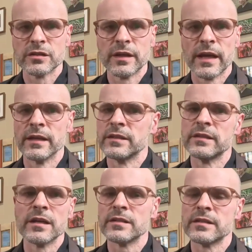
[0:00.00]
and it
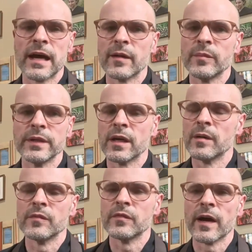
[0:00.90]
does not
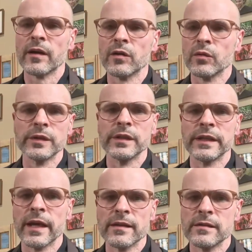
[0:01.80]
become firewood
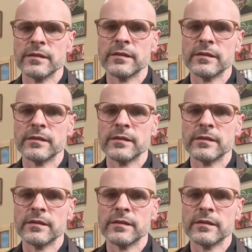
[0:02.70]
again.